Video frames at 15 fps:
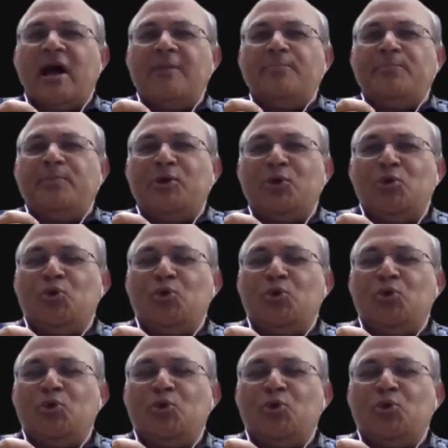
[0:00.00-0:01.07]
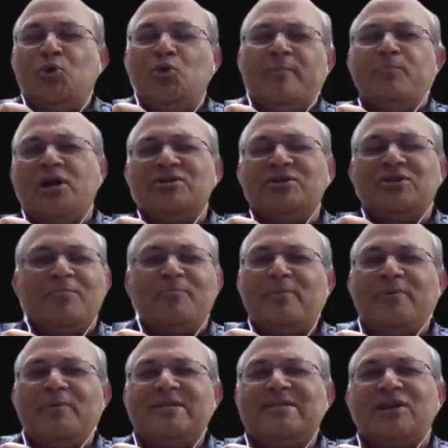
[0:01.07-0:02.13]
hyperloop and pods and all,
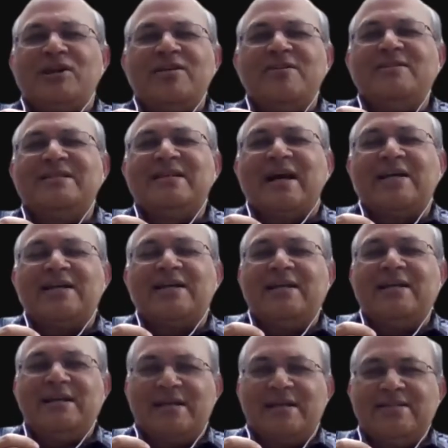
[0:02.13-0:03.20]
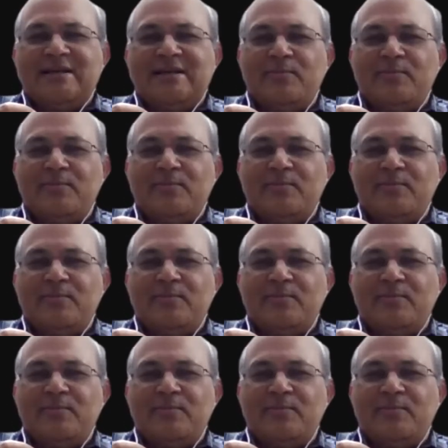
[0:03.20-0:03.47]
people thought he was utterly crazy.